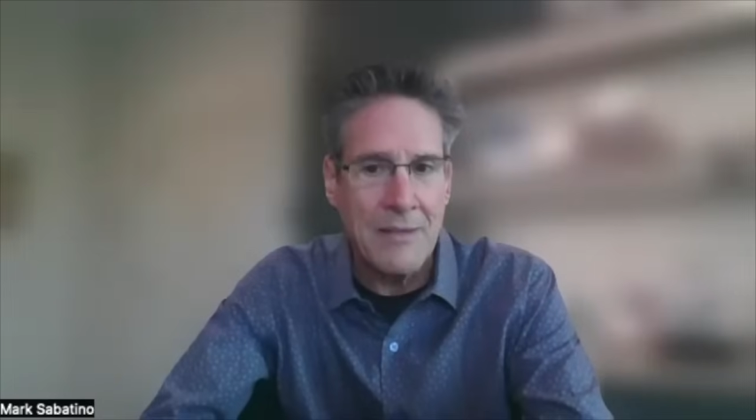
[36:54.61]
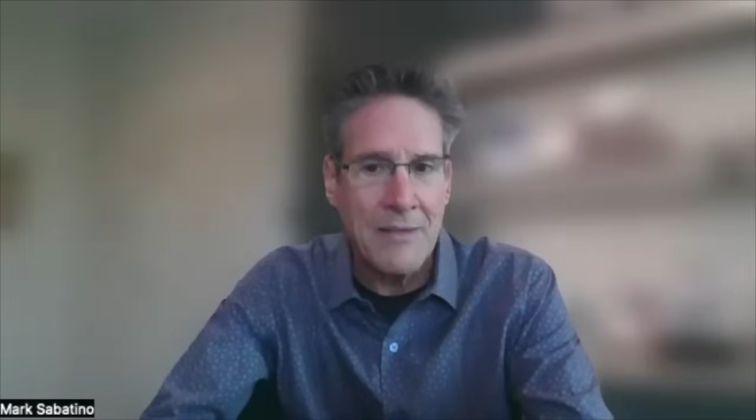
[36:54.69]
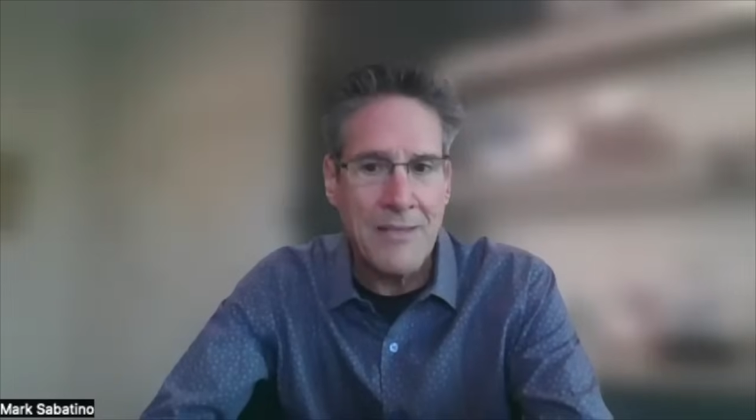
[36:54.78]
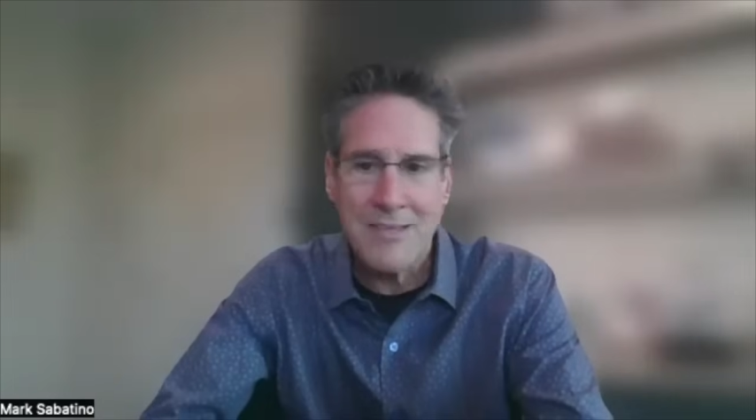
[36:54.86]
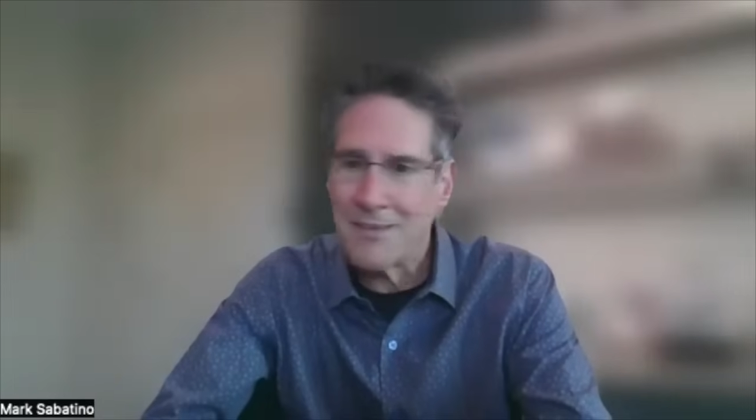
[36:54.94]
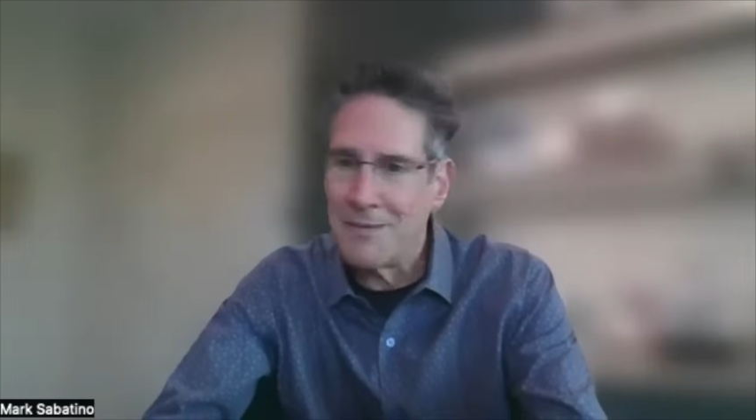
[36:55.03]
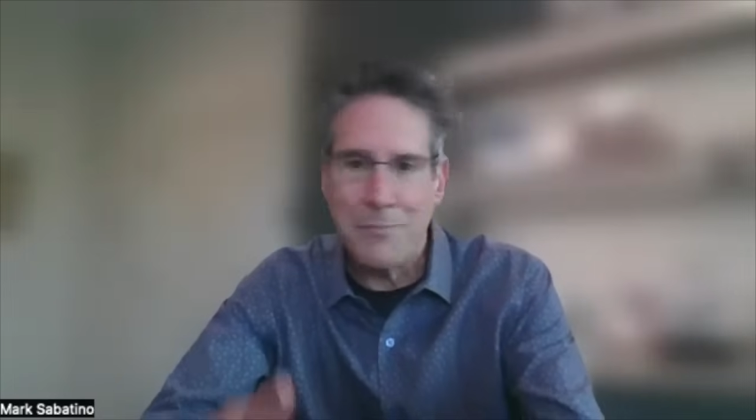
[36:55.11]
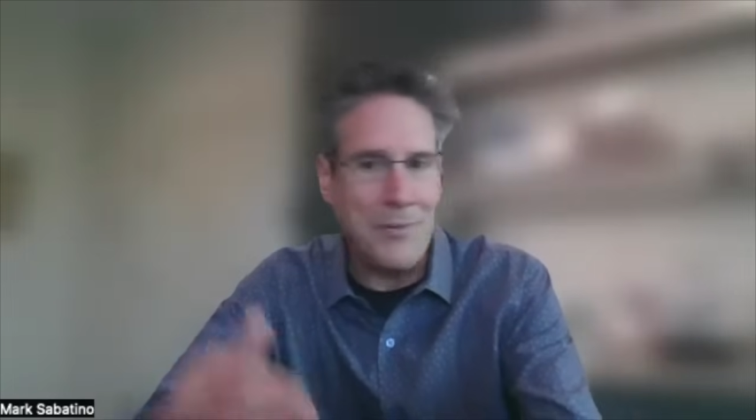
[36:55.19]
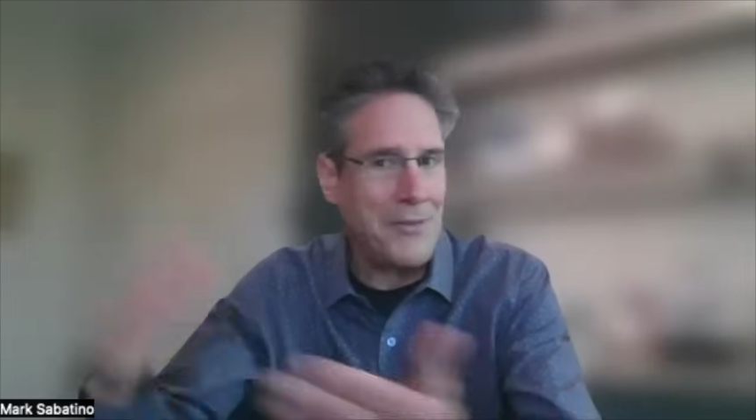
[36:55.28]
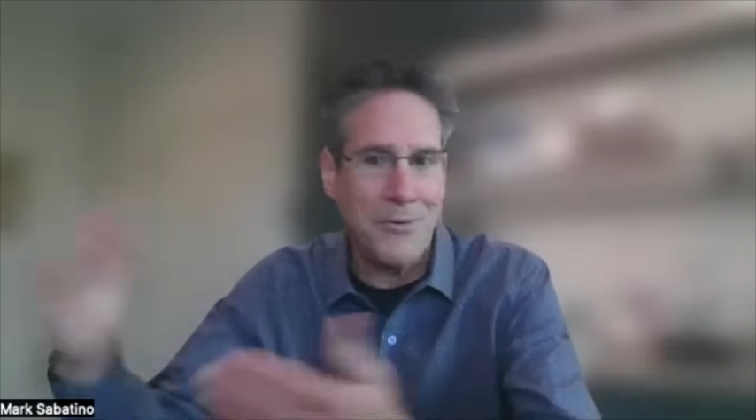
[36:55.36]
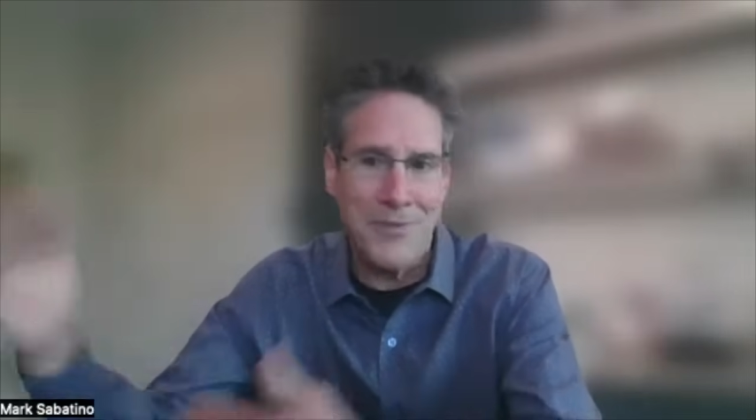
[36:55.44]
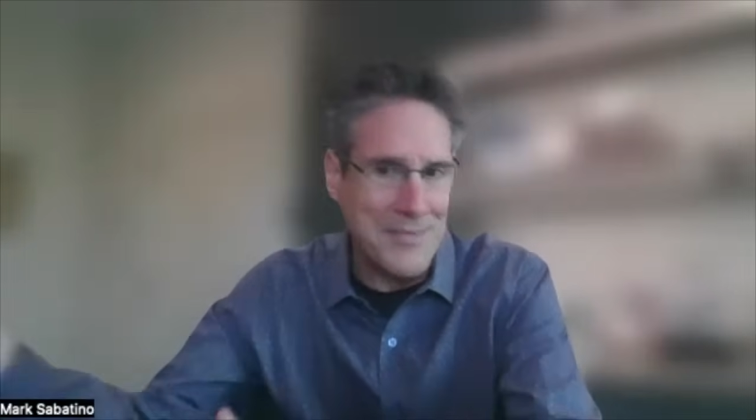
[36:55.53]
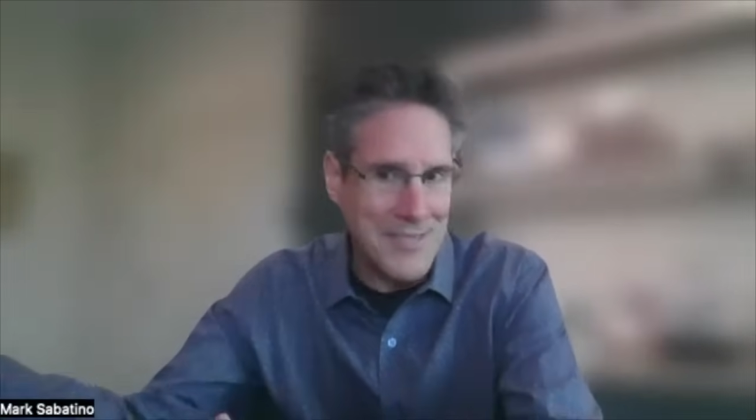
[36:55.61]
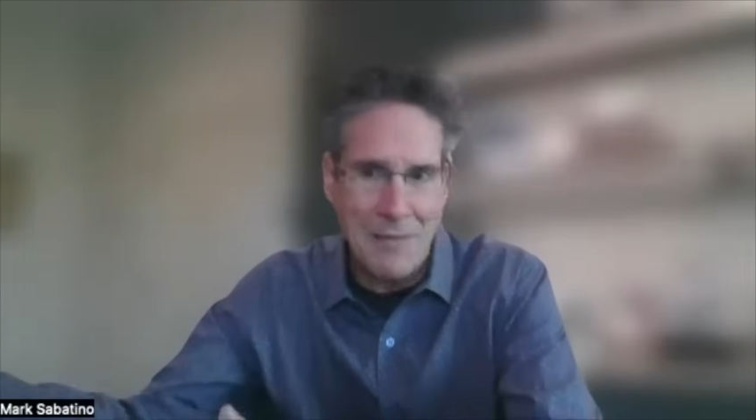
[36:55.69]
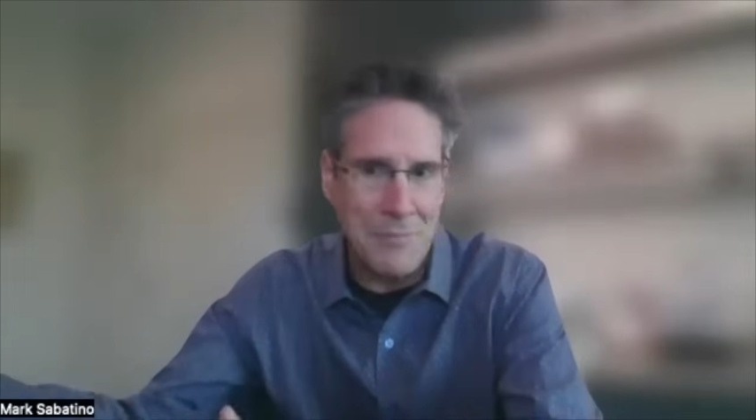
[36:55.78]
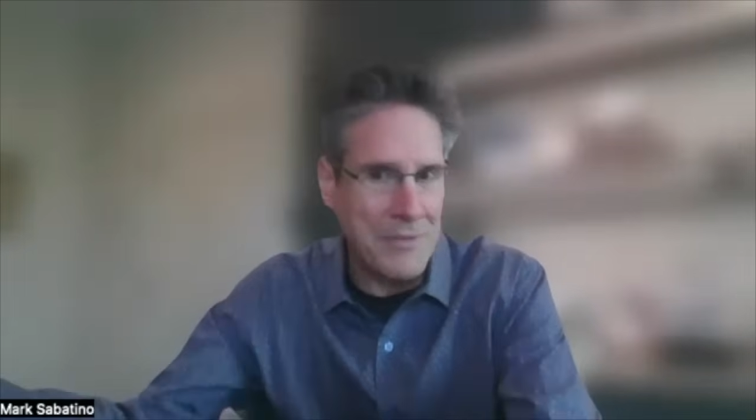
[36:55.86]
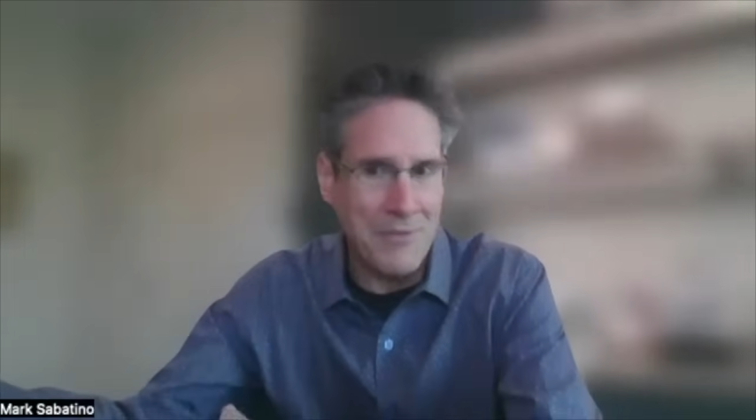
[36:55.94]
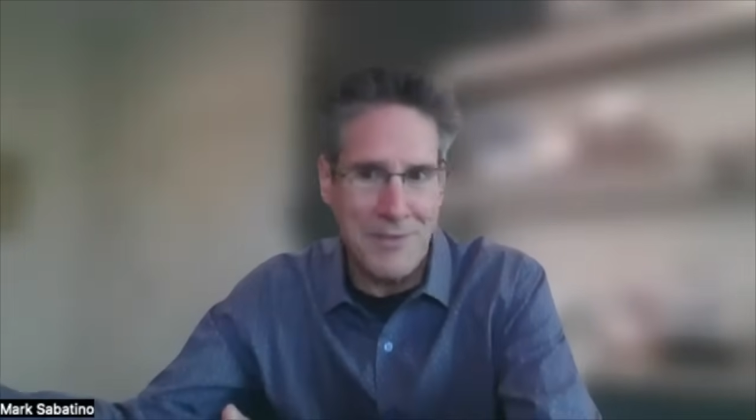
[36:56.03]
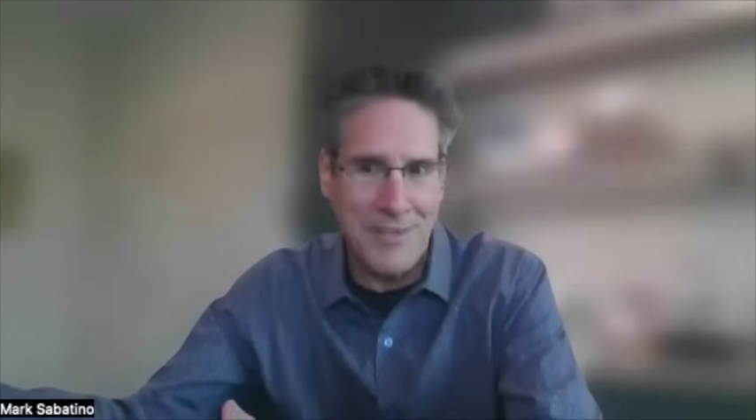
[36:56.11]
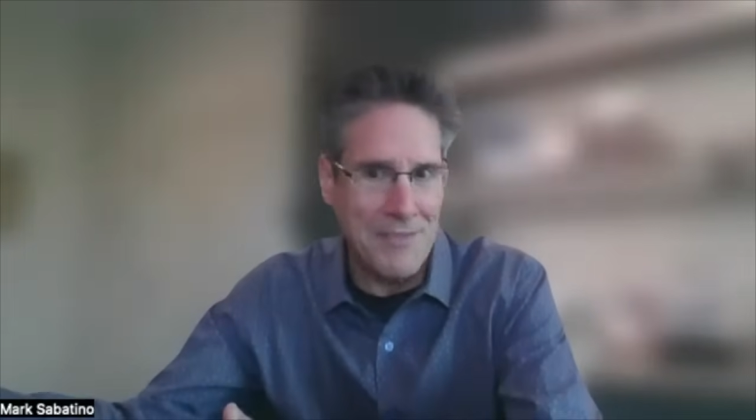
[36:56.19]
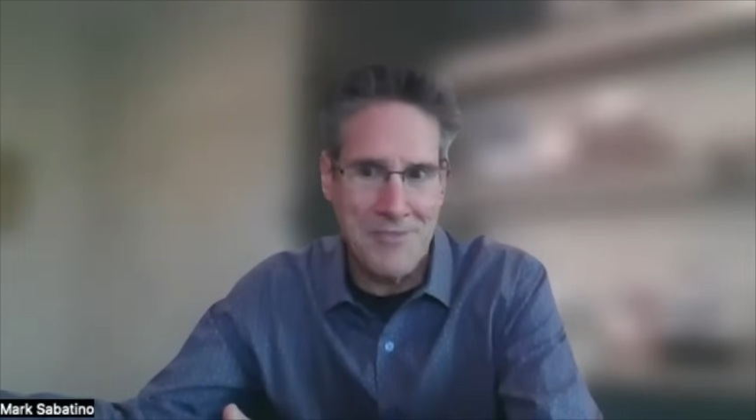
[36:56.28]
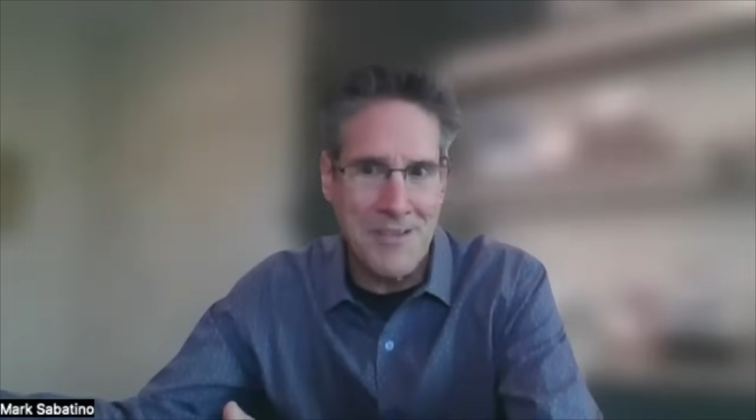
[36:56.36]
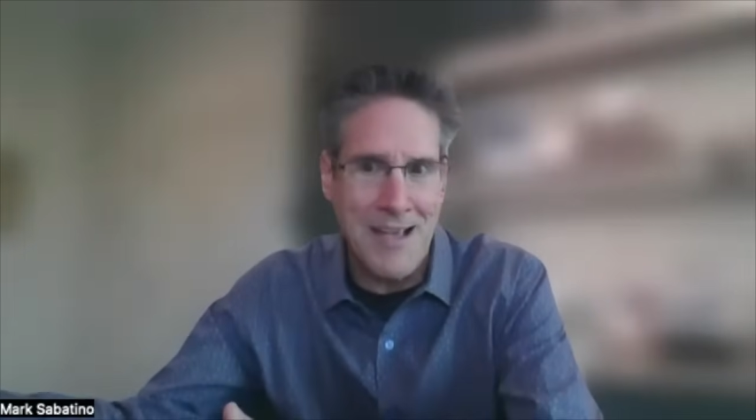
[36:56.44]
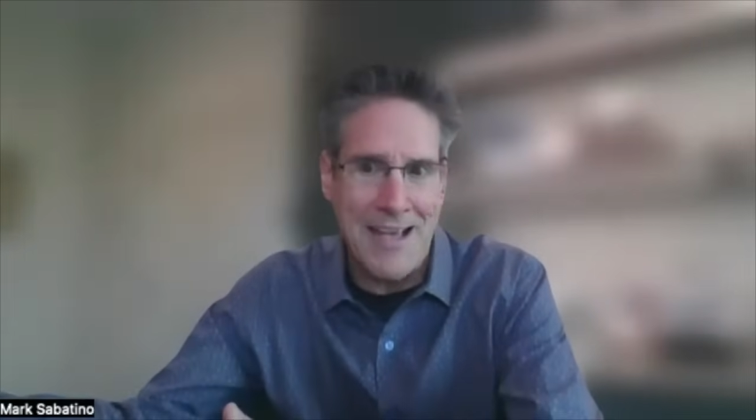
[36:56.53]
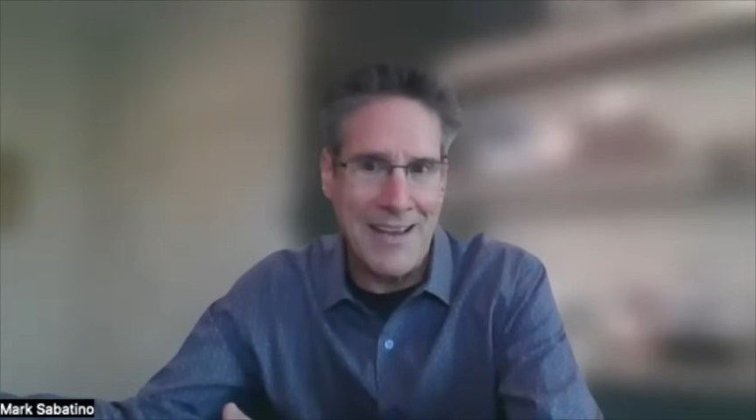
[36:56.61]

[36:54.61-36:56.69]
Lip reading: it's going to be doing the same thing on the other side.